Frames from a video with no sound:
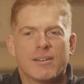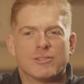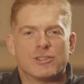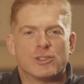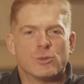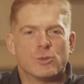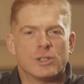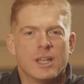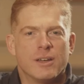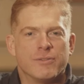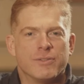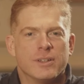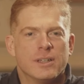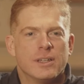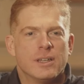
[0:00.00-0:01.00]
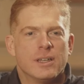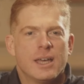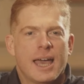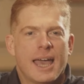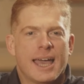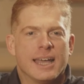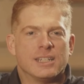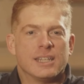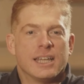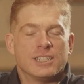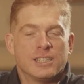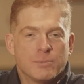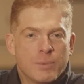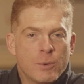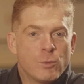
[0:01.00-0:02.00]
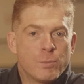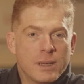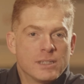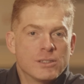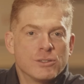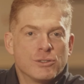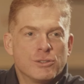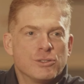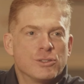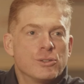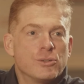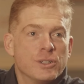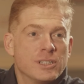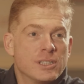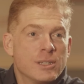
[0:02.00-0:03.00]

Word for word: character is George Love, and it's all based on a true story.